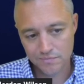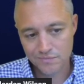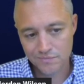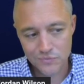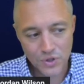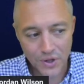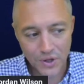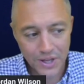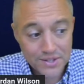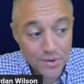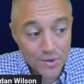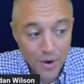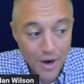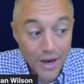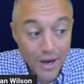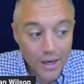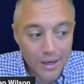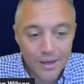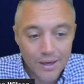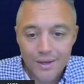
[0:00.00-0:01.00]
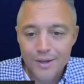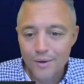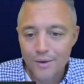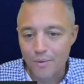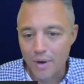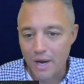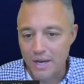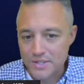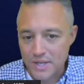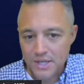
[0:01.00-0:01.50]
So that's great,
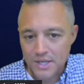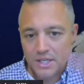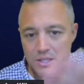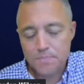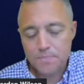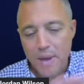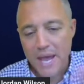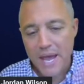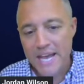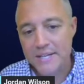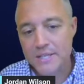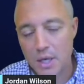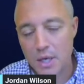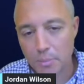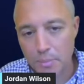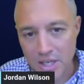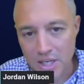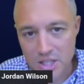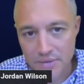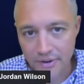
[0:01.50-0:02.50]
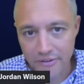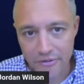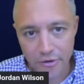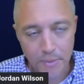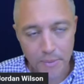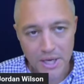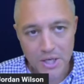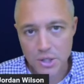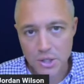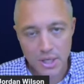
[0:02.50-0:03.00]
right? So I just pasted a bunch of
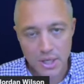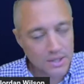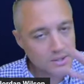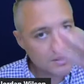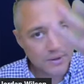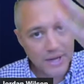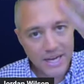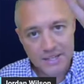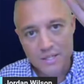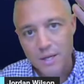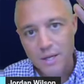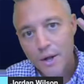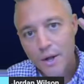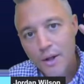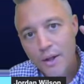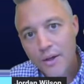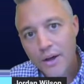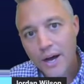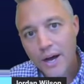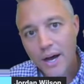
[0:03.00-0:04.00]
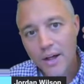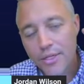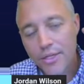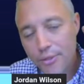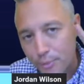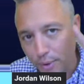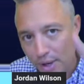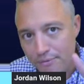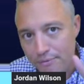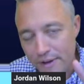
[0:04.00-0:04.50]
information in. So that's
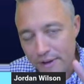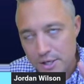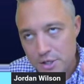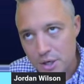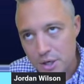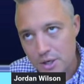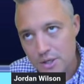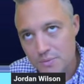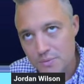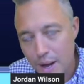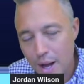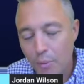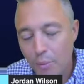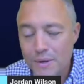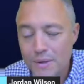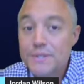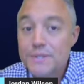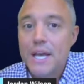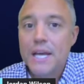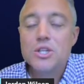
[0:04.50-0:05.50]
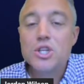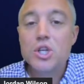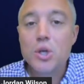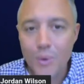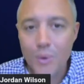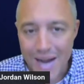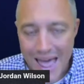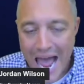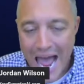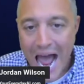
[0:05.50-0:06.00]
three features, well, we'll say two
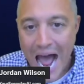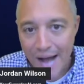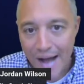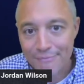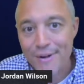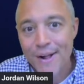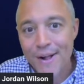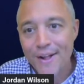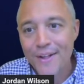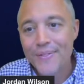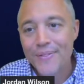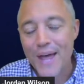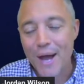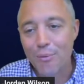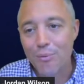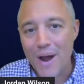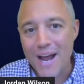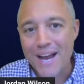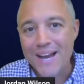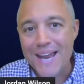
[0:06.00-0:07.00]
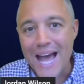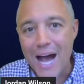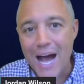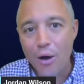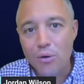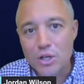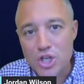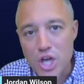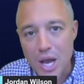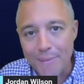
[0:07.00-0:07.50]
and a half, that right
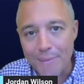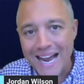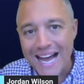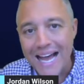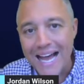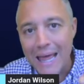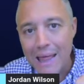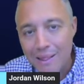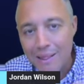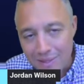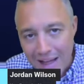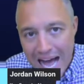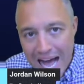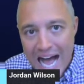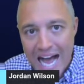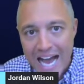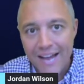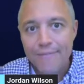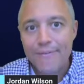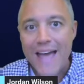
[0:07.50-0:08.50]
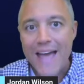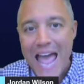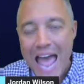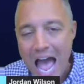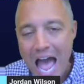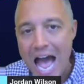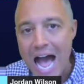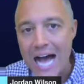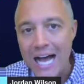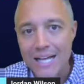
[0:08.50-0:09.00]
now Gemini Live
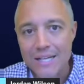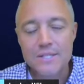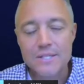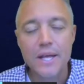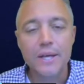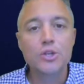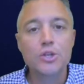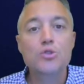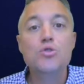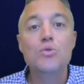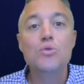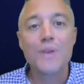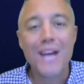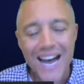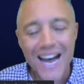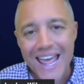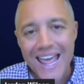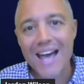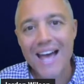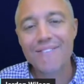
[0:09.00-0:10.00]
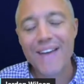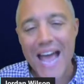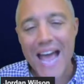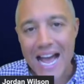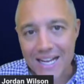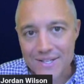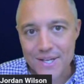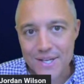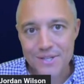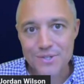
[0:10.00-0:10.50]
has that you do not have
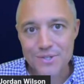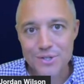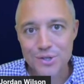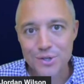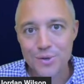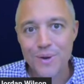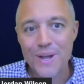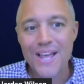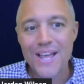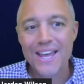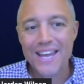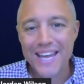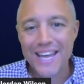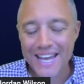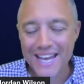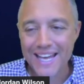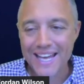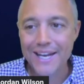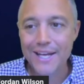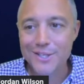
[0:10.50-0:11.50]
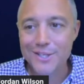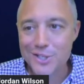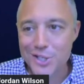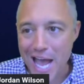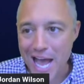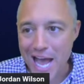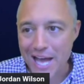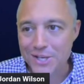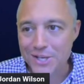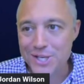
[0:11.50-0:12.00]
access to in
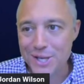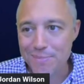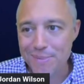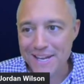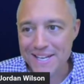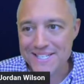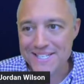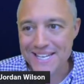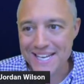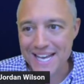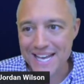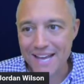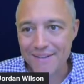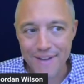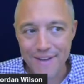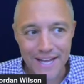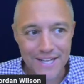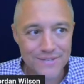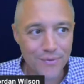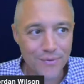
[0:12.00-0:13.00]
ChatGPT Advanced